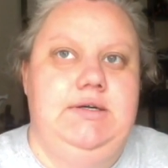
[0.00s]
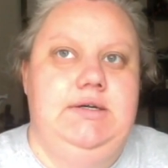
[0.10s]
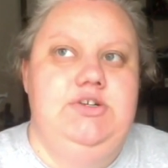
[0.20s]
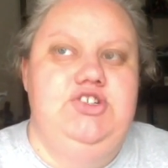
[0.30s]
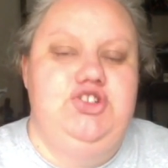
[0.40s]

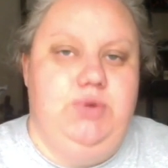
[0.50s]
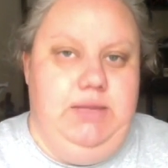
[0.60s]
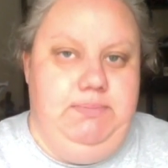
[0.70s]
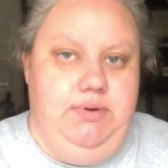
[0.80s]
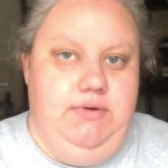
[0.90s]

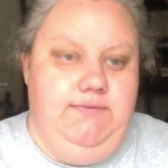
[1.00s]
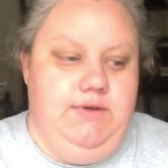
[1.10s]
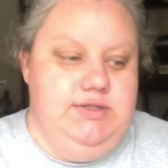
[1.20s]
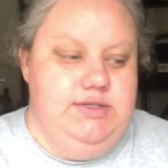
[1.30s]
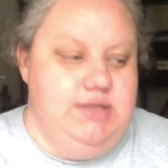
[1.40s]
strip
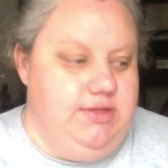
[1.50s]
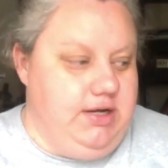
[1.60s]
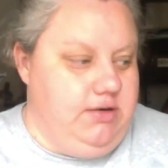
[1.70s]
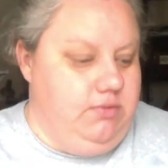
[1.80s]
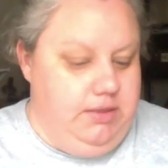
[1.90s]
versus a
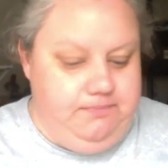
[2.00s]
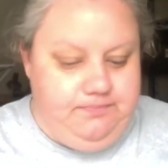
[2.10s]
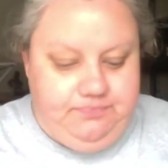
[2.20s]
thicker one.